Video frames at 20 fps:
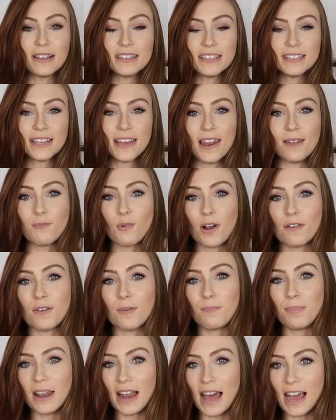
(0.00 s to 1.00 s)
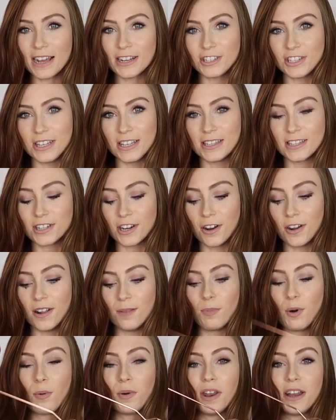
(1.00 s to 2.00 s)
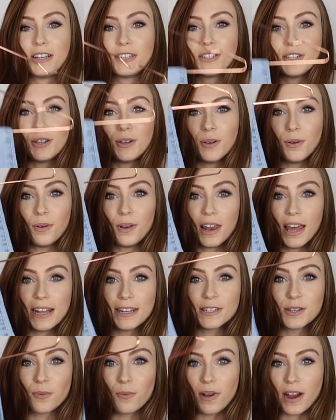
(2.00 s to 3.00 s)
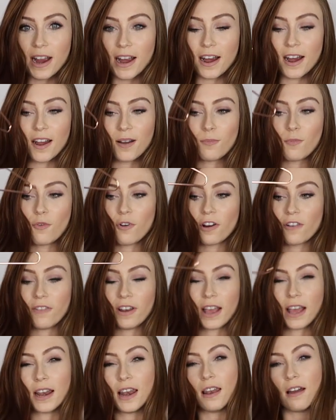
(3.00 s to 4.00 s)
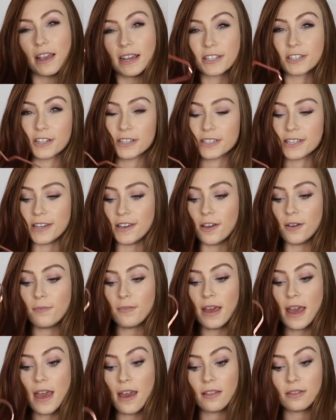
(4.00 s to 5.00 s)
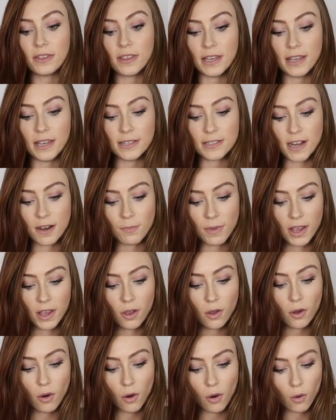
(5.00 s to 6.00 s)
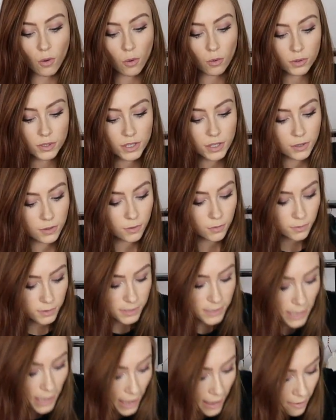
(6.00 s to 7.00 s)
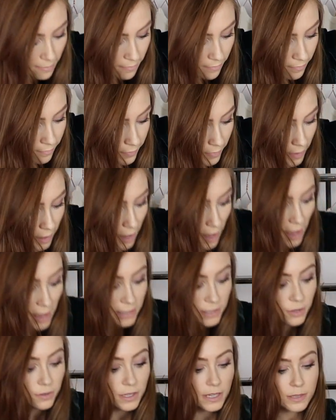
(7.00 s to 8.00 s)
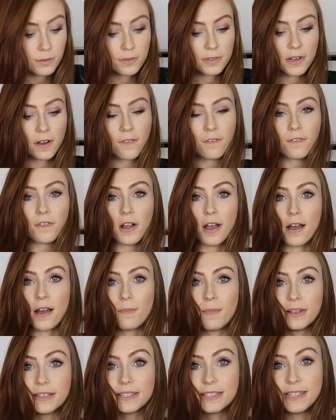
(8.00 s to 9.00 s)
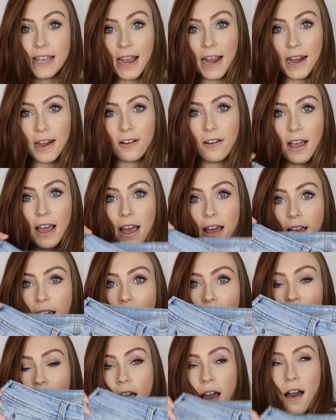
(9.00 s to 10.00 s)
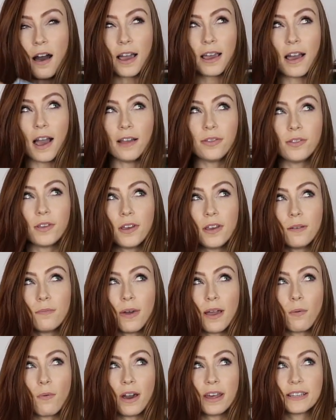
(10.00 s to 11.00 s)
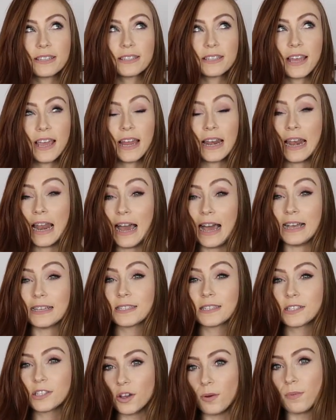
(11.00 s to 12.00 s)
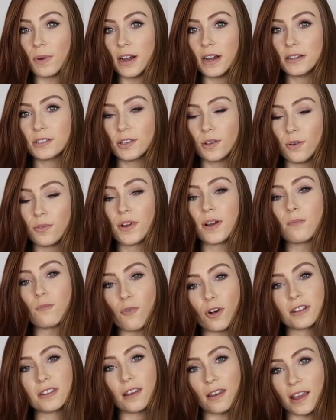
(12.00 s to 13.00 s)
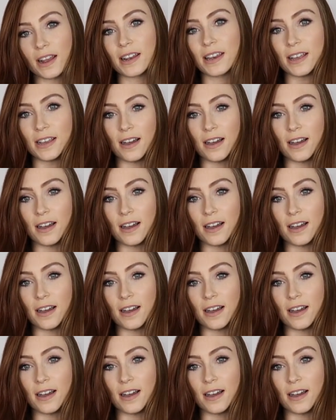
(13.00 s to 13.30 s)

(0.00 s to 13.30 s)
as I said, I'm more of a black jeans girl, but when I do like to wear more of like a lighter denim, these are my go-tos. So these ones are from Zara. I got them, I want to say last summer, so they're more than likely